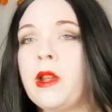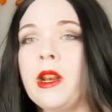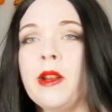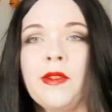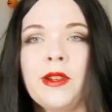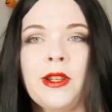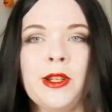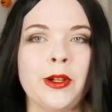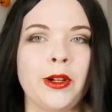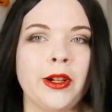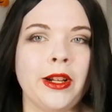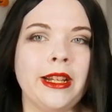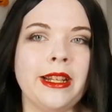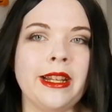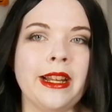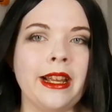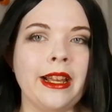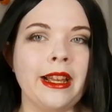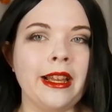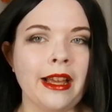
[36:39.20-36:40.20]
but I've
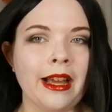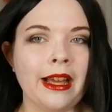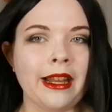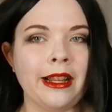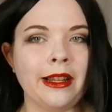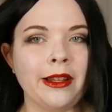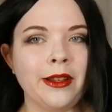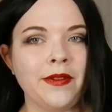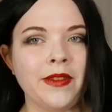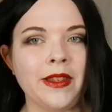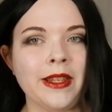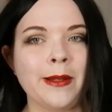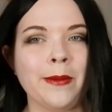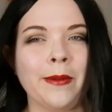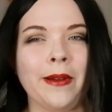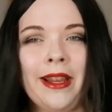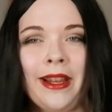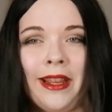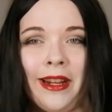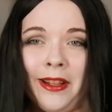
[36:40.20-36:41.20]
enjoyed it, and I love this
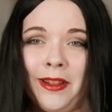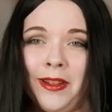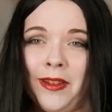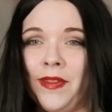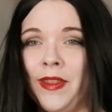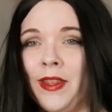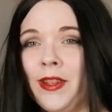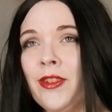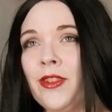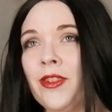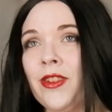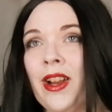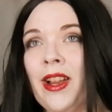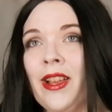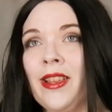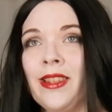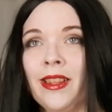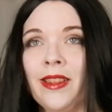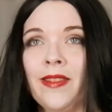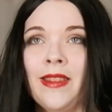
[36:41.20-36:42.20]
wig, and I love this
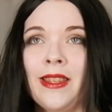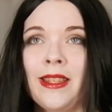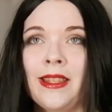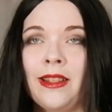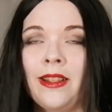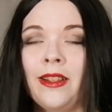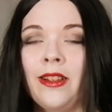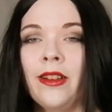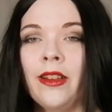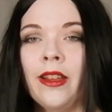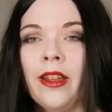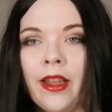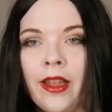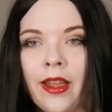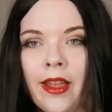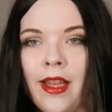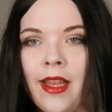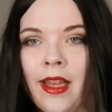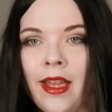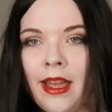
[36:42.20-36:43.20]
dress, I love this look.
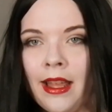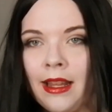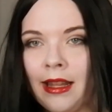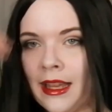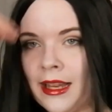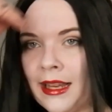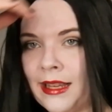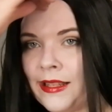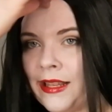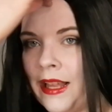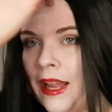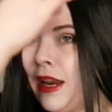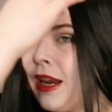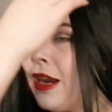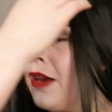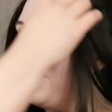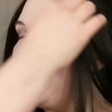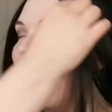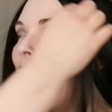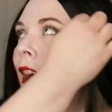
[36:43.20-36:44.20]
Like I
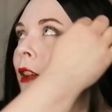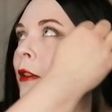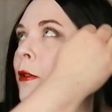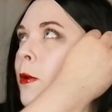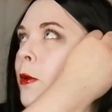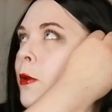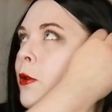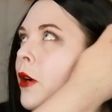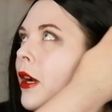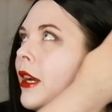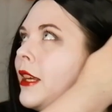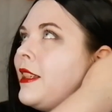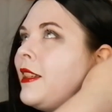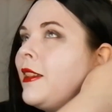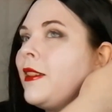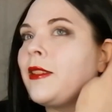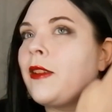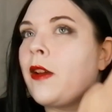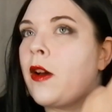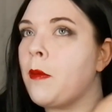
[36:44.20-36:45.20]
say, if the actual dress
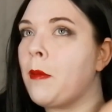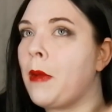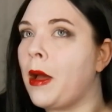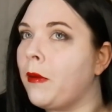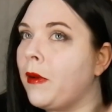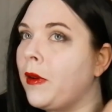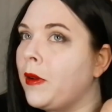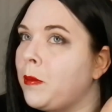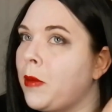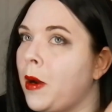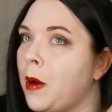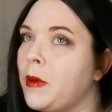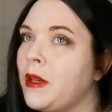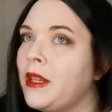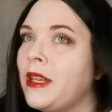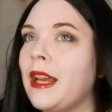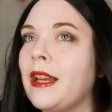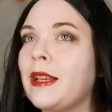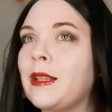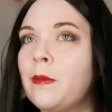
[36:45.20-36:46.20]
does come, I will
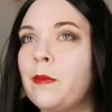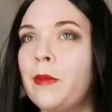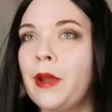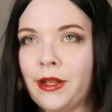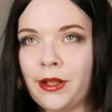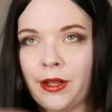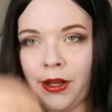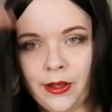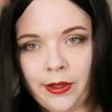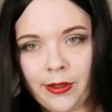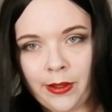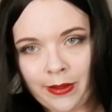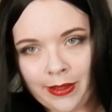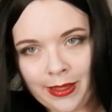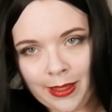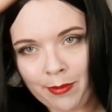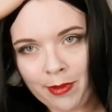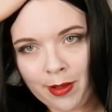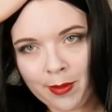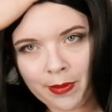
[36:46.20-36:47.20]
probably take some pictures. You'll
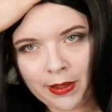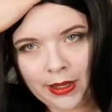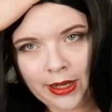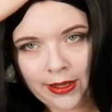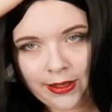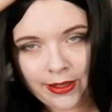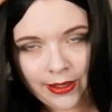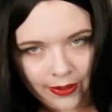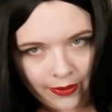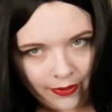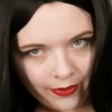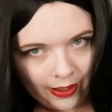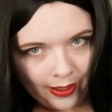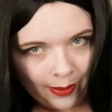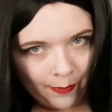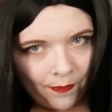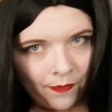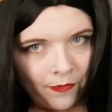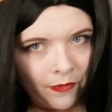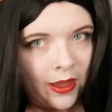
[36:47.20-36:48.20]
see me up on
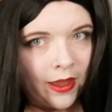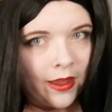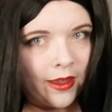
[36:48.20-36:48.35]
Instagram.